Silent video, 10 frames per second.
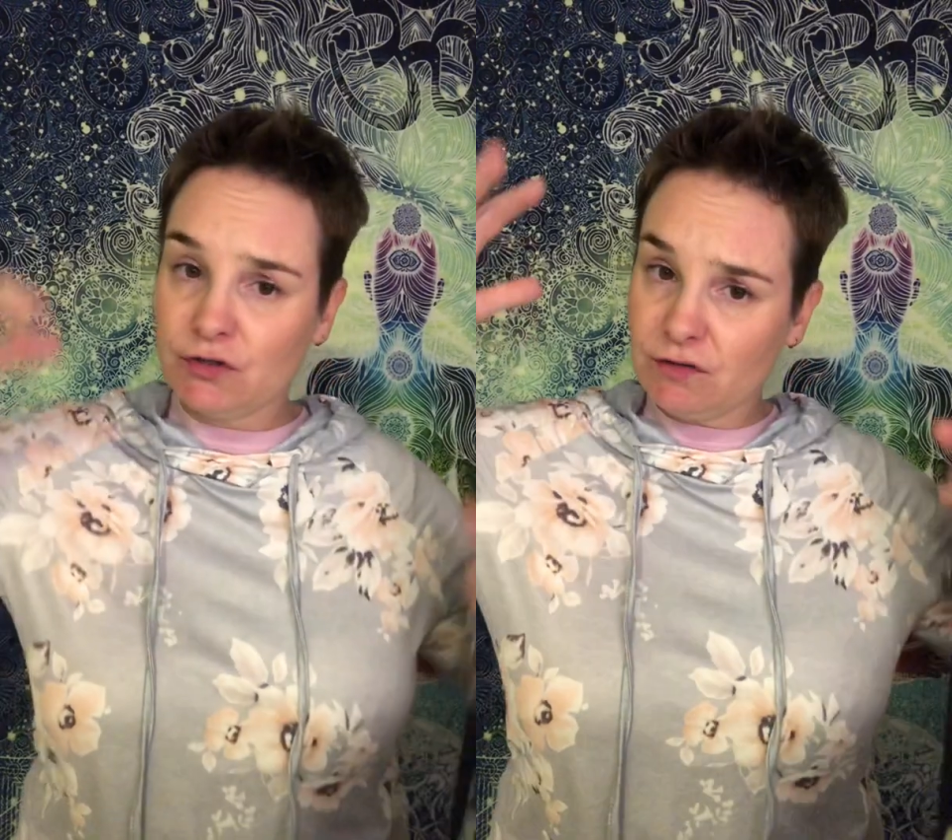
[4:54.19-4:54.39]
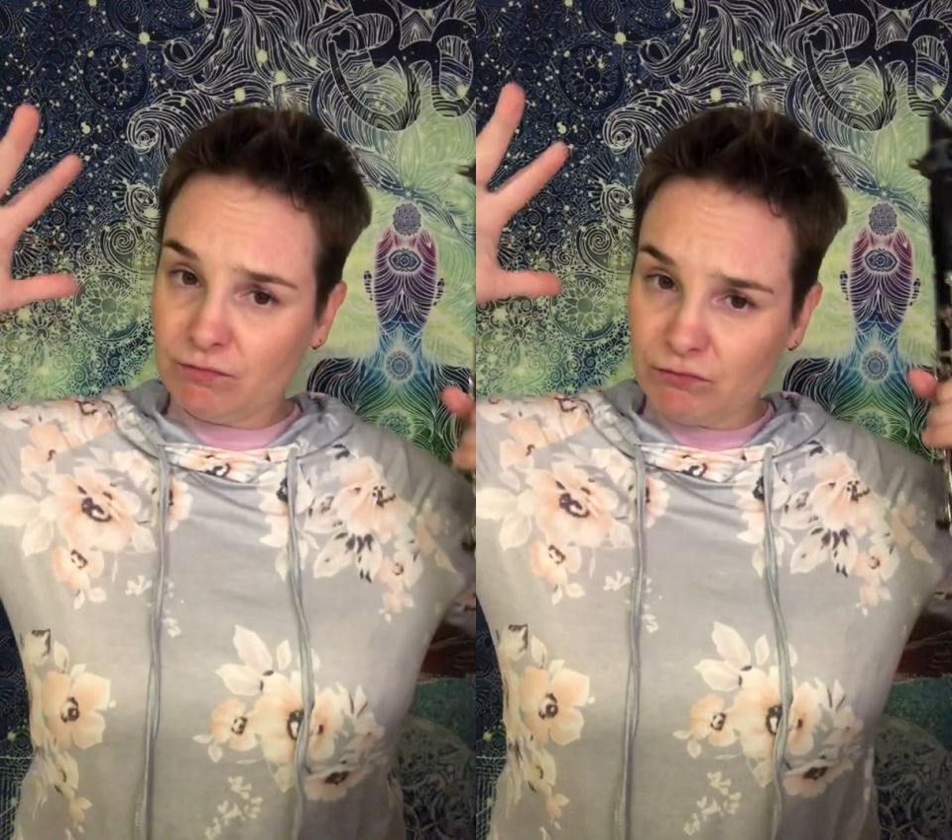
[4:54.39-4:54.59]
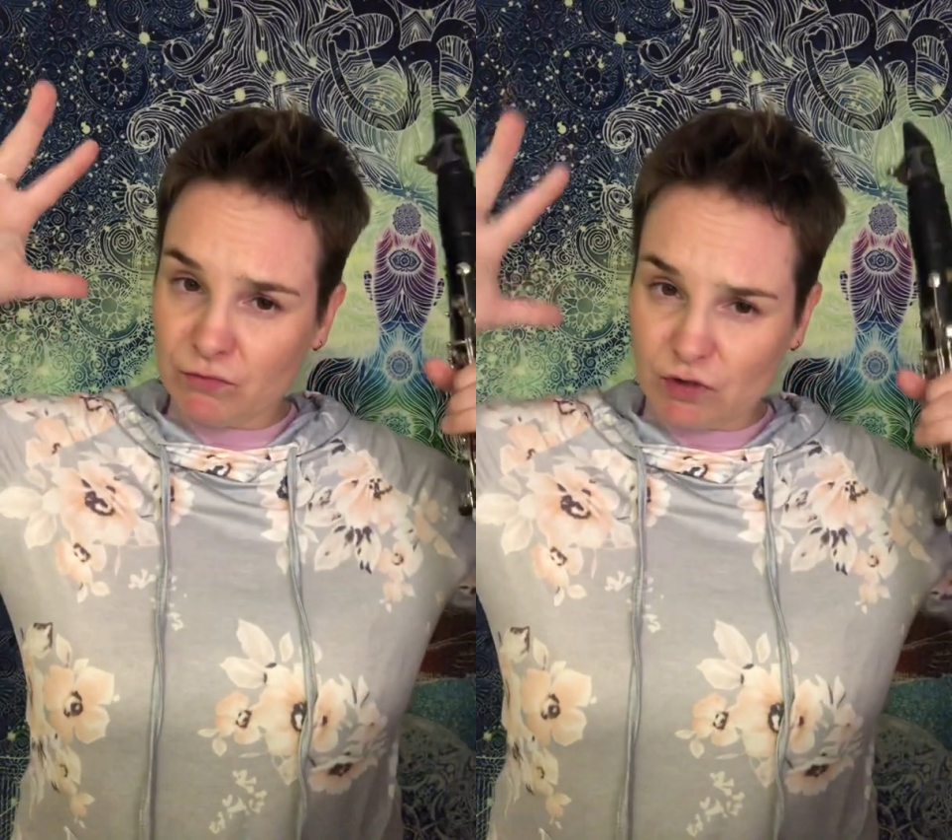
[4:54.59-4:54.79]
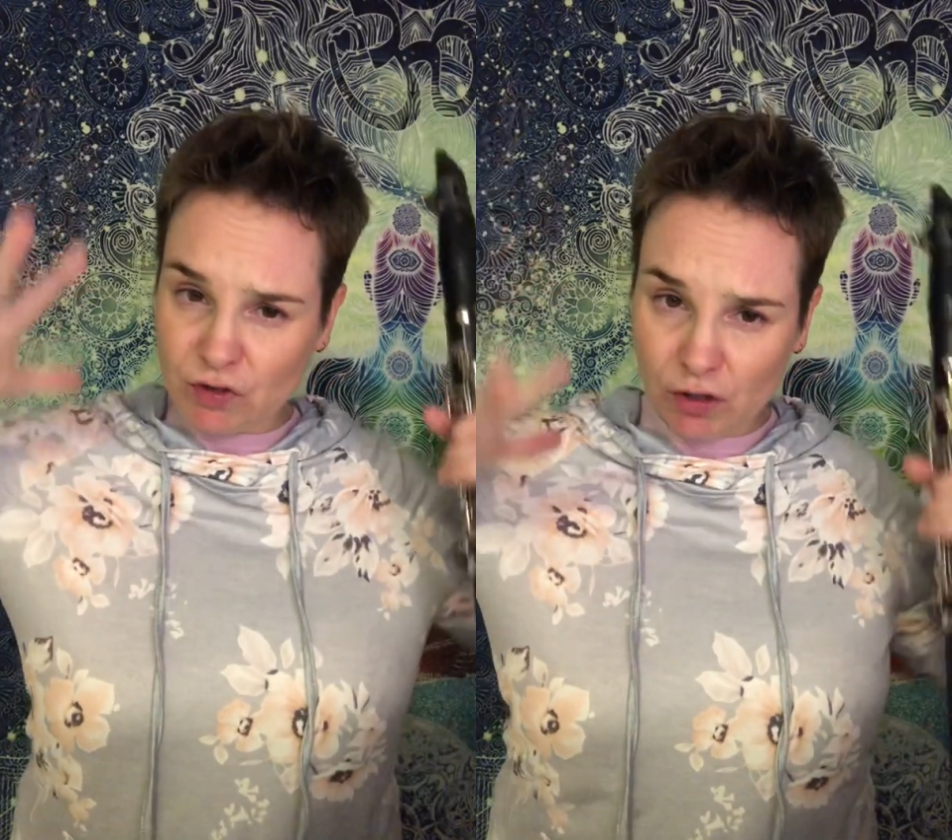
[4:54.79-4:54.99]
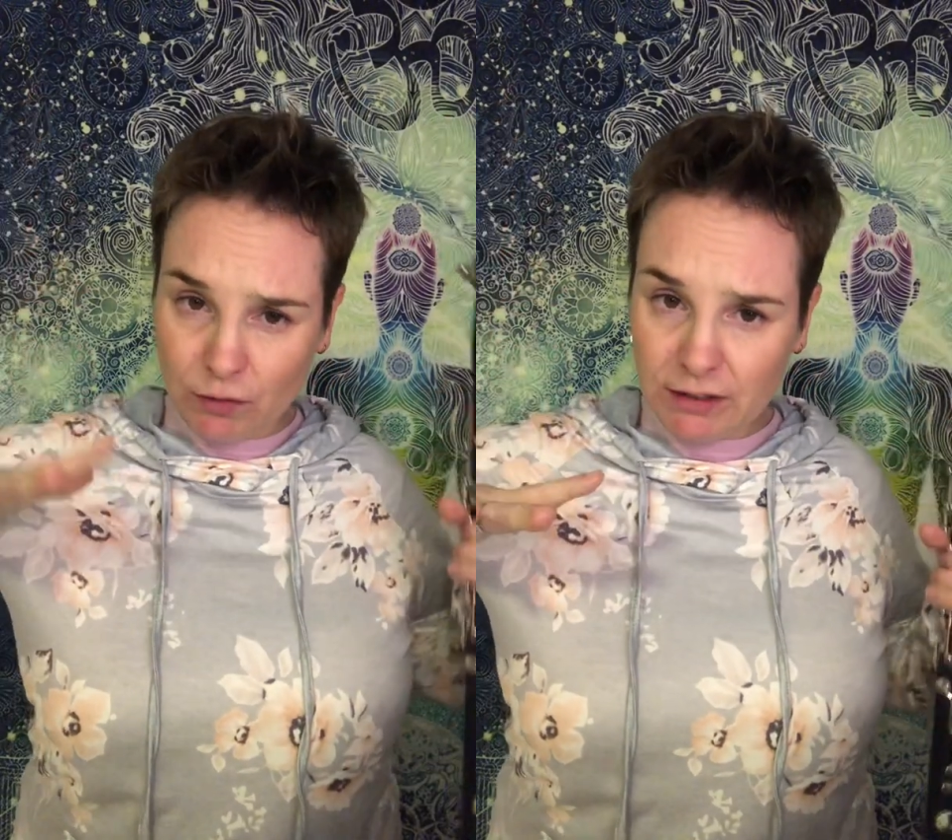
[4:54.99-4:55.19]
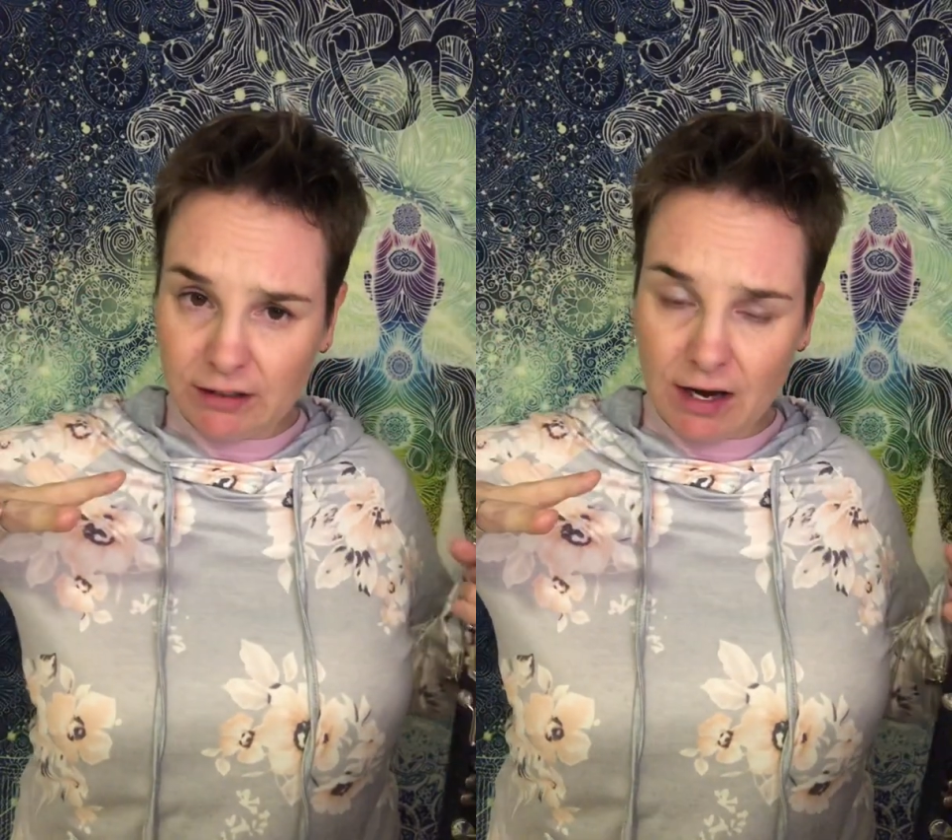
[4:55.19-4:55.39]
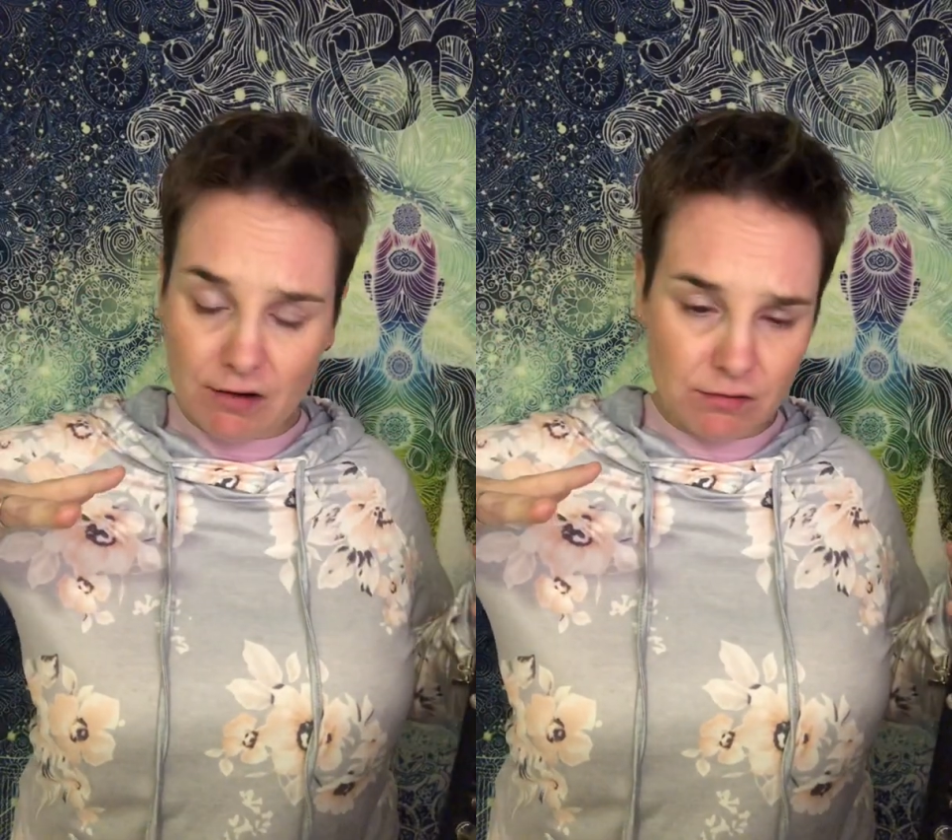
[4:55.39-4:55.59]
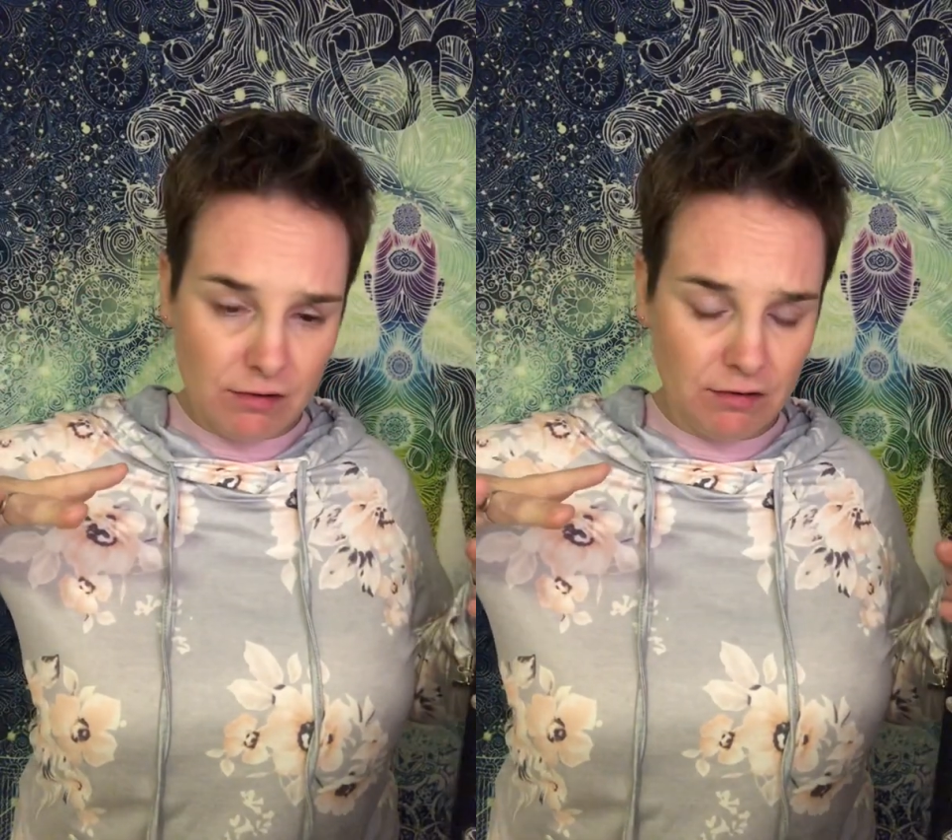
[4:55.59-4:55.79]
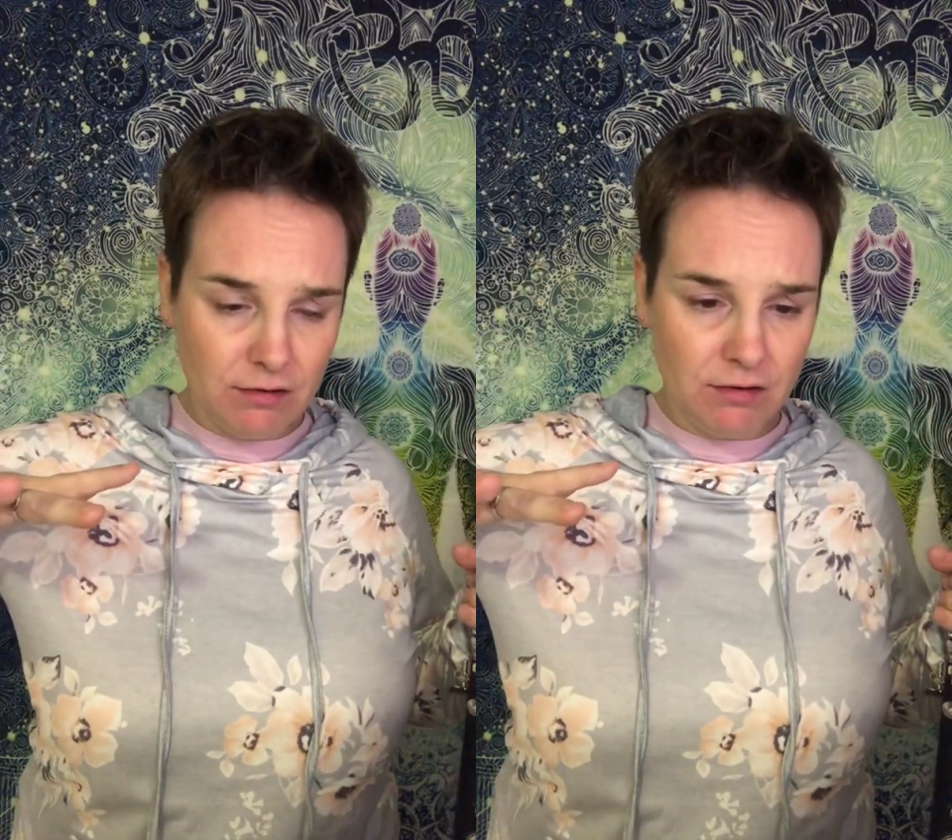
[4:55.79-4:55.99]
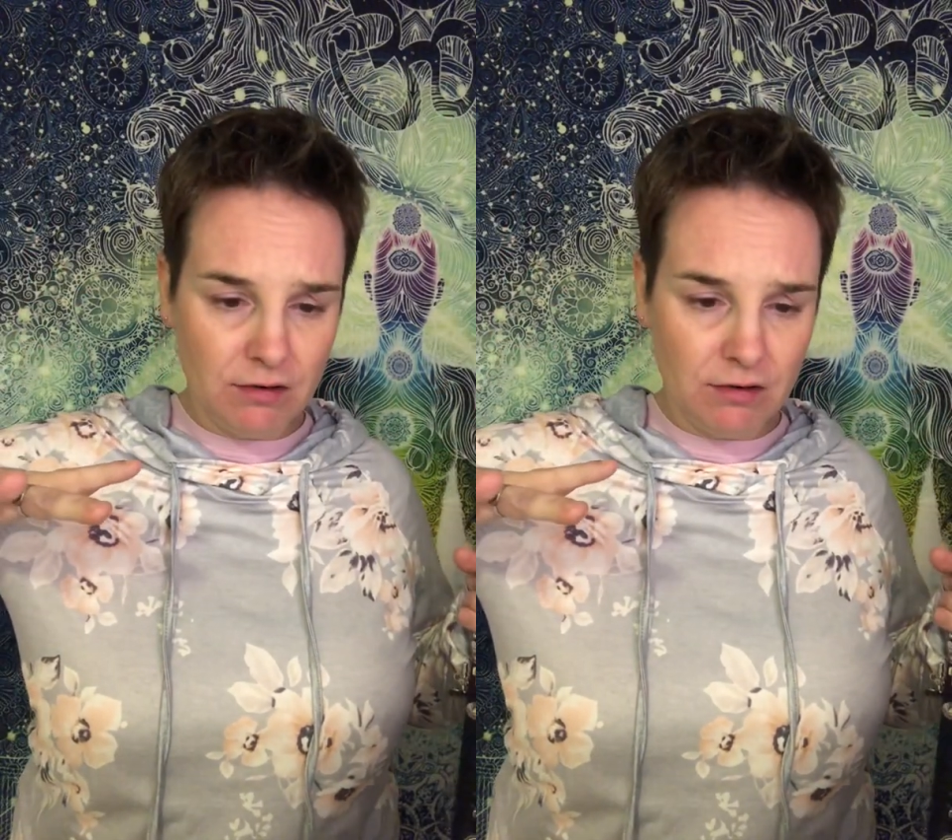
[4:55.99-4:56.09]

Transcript: Just slow it down